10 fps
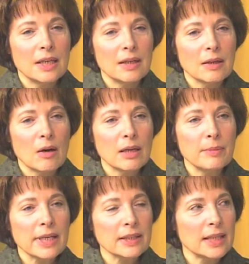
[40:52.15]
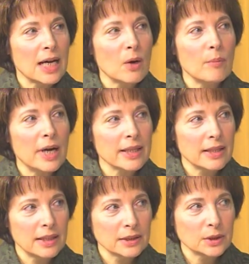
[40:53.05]
God may allow bad
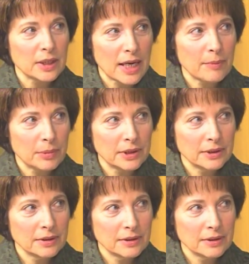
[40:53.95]
things to happen,